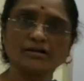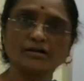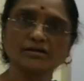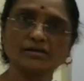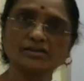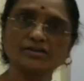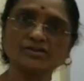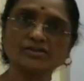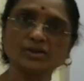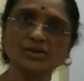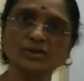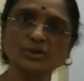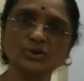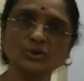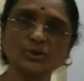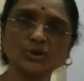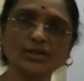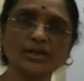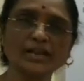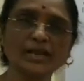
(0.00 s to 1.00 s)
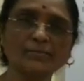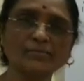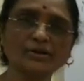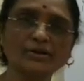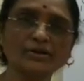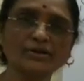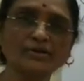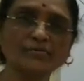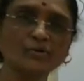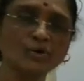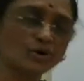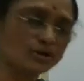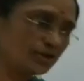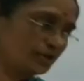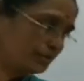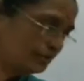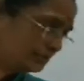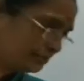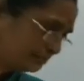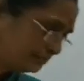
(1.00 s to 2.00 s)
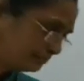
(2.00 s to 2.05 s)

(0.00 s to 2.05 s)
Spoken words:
It is also a laminar body.